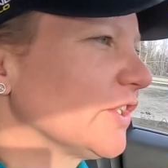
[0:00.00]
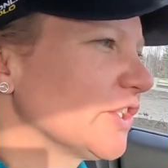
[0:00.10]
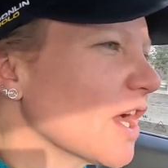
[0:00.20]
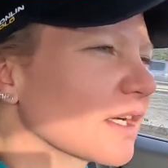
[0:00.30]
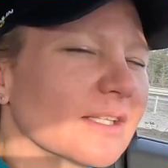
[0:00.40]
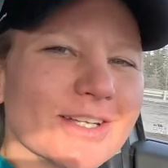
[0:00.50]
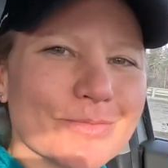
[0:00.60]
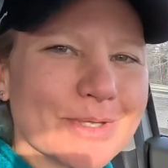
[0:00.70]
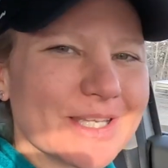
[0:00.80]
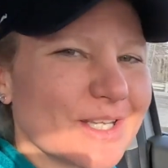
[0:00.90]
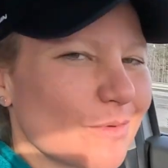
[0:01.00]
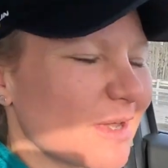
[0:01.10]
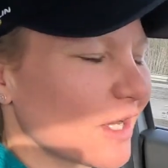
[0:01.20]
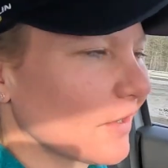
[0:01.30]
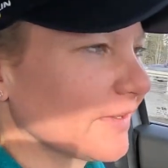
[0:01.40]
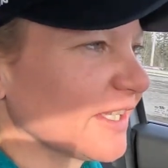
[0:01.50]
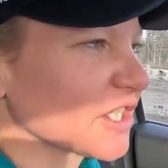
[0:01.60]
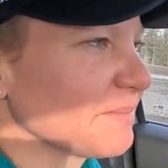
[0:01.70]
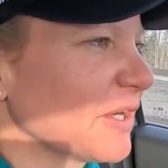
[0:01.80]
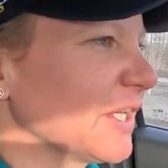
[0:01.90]
talk a little bit about the
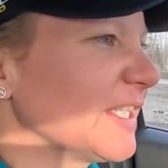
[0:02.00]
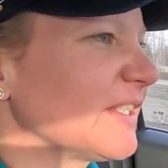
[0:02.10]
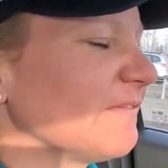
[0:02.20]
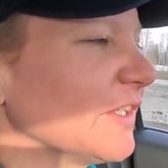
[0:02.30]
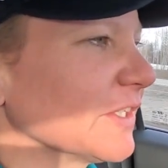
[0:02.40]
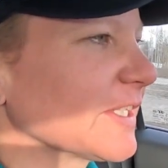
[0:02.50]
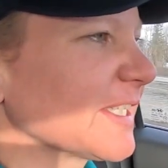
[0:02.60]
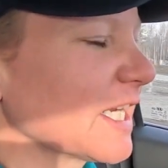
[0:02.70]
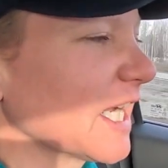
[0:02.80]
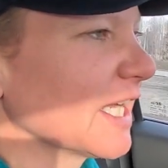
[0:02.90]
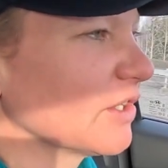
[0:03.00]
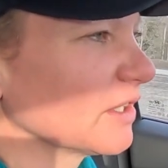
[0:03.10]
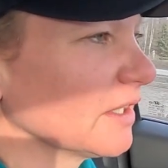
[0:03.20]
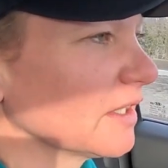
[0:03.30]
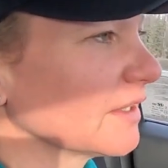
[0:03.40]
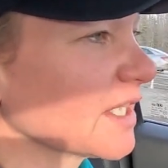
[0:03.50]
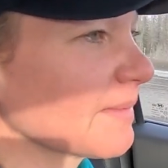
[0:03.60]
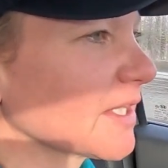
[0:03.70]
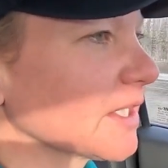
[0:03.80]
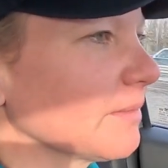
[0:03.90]
experience and feelings that I had earlier,
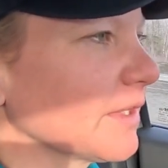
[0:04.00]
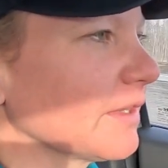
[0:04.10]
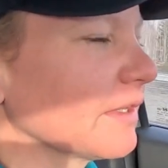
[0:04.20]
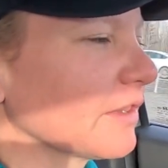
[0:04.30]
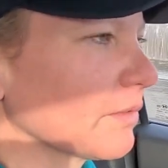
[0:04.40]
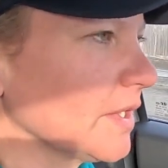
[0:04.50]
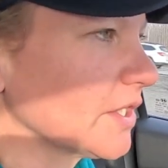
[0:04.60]
especially with the 3